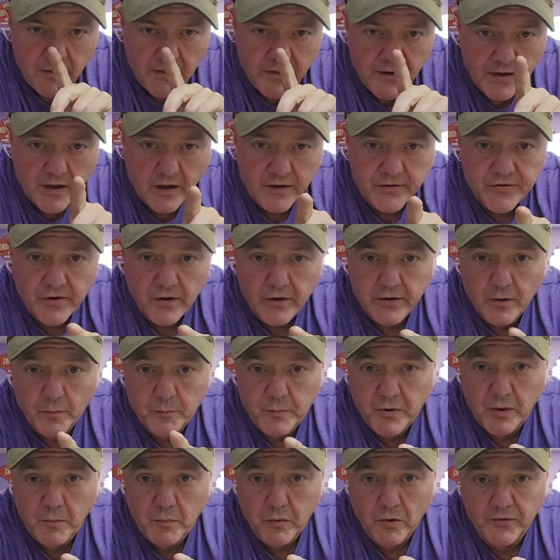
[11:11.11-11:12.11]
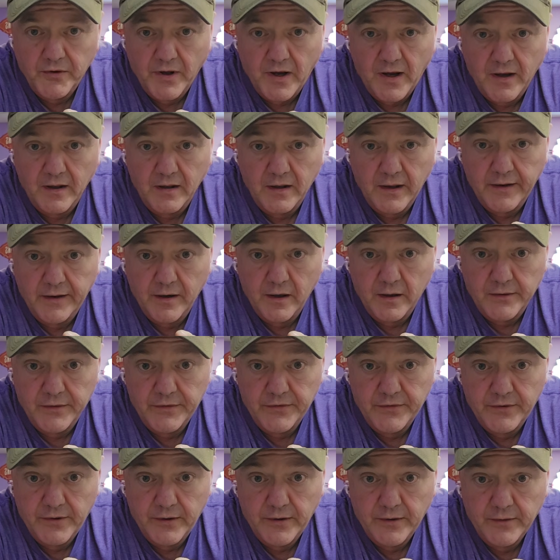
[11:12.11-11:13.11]
I think I saw your pupil dilate
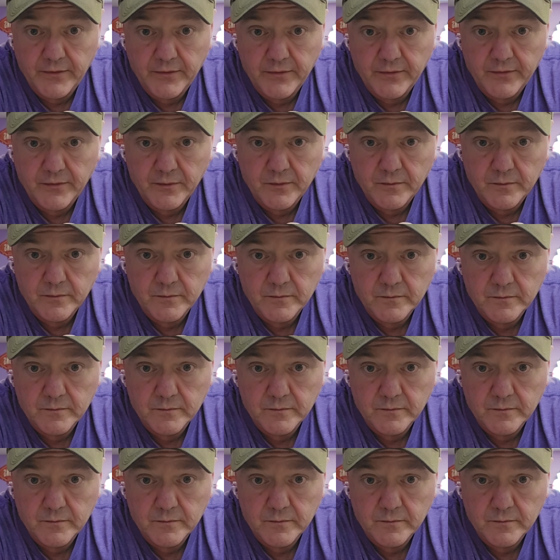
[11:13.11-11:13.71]
on 6.